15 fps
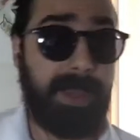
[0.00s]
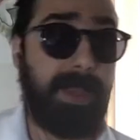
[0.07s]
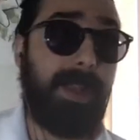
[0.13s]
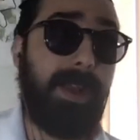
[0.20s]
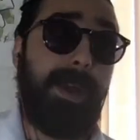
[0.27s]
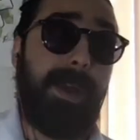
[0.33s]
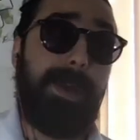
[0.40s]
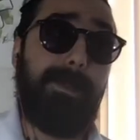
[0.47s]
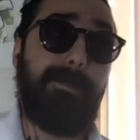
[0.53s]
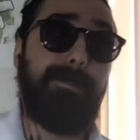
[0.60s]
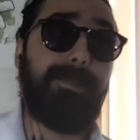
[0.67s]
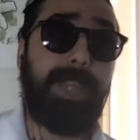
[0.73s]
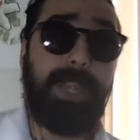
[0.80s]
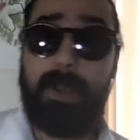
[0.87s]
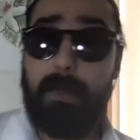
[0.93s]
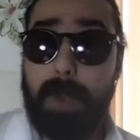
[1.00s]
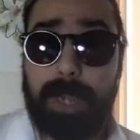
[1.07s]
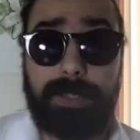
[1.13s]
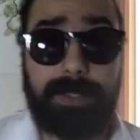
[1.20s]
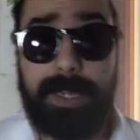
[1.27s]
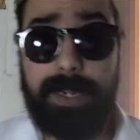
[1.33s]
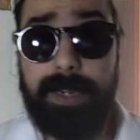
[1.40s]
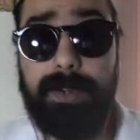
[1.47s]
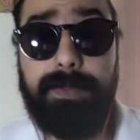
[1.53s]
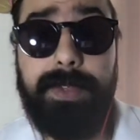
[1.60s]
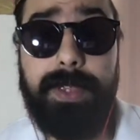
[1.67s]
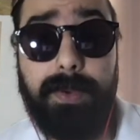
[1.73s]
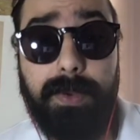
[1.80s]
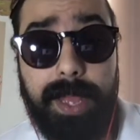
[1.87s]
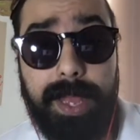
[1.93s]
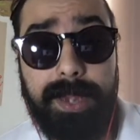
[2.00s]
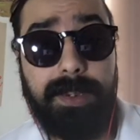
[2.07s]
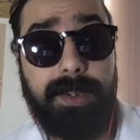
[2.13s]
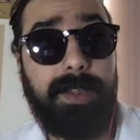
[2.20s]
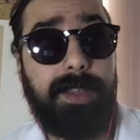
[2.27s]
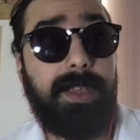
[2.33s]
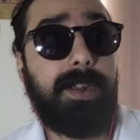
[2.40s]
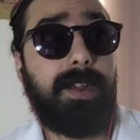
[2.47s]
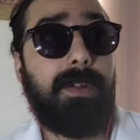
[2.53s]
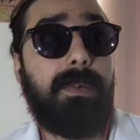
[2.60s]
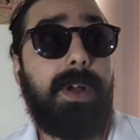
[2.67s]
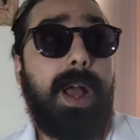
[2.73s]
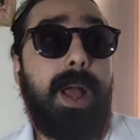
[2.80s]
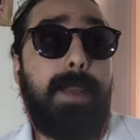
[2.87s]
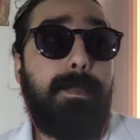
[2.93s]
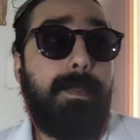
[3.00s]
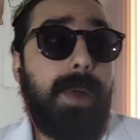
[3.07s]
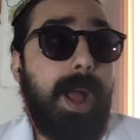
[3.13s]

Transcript: um, and I watched that interview, and you know, um,